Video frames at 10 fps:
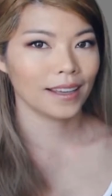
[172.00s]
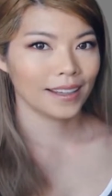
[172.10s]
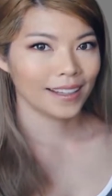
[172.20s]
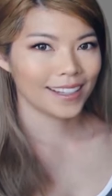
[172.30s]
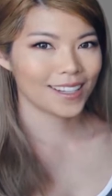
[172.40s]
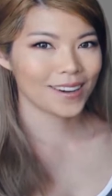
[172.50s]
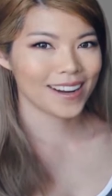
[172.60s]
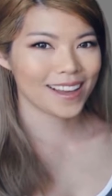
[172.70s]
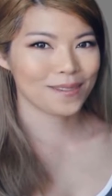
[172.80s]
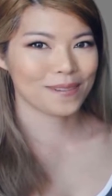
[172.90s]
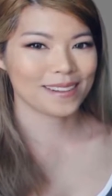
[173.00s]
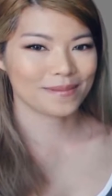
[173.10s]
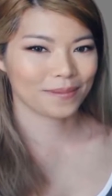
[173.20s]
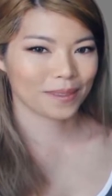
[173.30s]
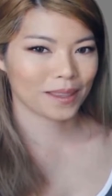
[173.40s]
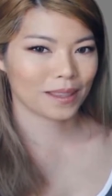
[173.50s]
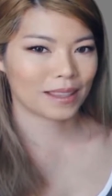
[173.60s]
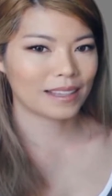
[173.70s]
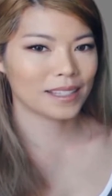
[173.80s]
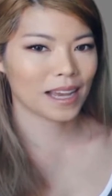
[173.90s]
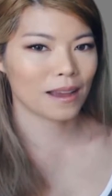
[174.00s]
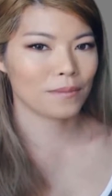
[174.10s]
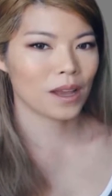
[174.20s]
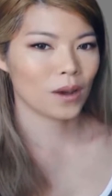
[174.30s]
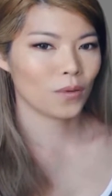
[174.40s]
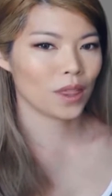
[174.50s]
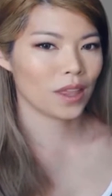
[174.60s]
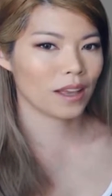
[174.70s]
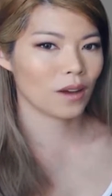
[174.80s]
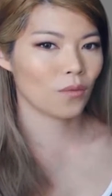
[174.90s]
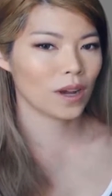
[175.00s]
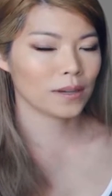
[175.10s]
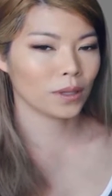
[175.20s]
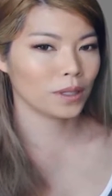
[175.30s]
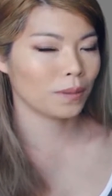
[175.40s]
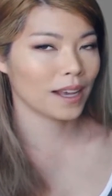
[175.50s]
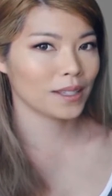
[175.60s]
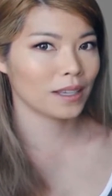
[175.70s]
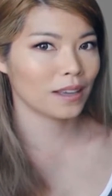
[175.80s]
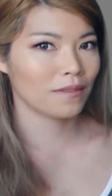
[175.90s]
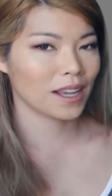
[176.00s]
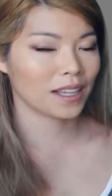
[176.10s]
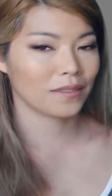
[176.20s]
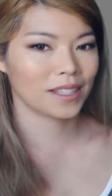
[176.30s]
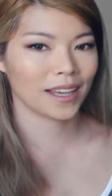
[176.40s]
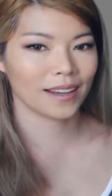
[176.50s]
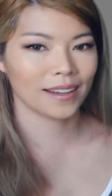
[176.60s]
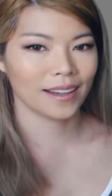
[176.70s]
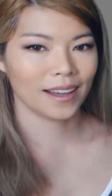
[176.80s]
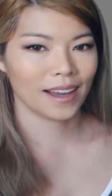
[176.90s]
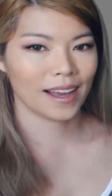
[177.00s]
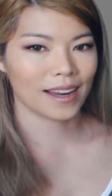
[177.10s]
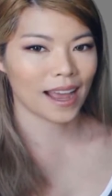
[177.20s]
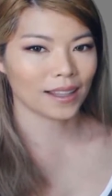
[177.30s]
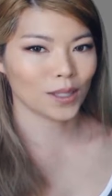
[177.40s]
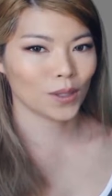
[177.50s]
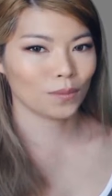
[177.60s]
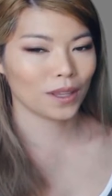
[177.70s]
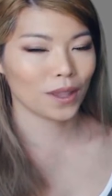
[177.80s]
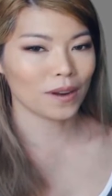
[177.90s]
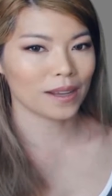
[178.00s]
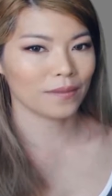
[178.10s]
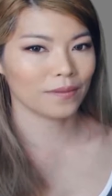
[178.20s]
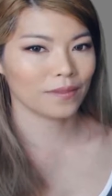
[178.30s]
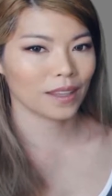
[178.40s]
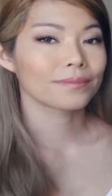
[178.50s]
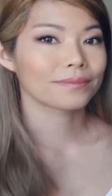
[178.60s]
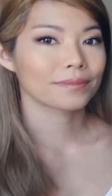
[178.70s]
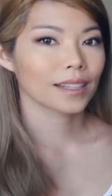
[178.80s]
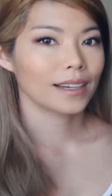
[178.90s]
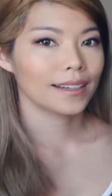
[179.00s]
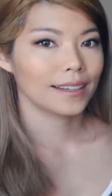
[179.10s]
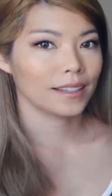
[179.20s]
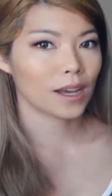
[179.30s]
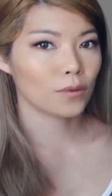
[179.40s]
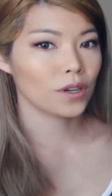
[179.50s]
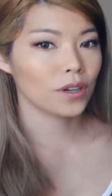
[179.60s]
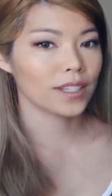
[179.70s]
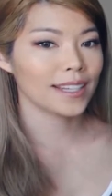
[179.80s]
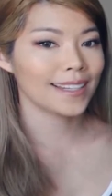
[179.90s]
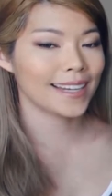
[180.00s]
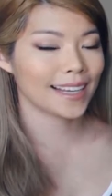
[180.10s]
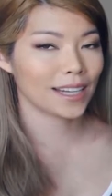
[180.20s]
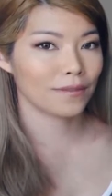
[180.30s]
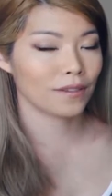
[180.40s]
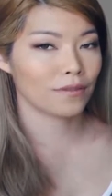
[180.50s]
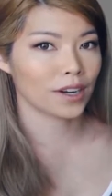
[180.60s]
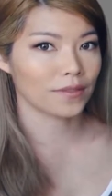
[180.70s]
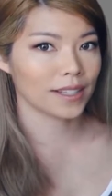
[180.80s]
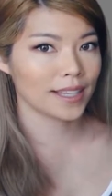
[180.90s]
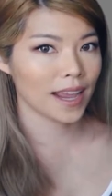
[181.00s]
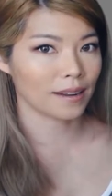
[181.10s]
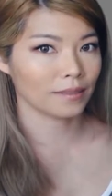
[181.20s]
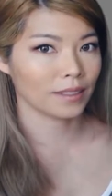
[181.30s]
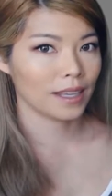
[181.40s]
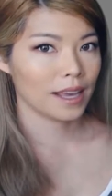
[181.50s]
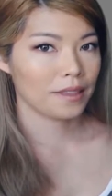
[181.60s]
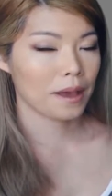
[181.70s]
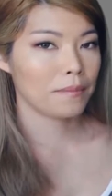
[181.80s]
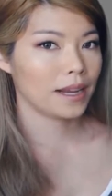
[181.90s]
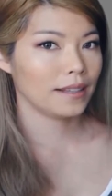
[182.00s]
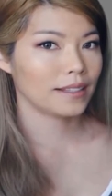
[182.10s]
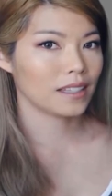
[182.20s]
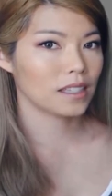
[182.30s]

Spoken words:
Let's try another one. This time we think what multiplies to give negative 10 and adds to be 3. Now we notice a negative in front of the 10. That means its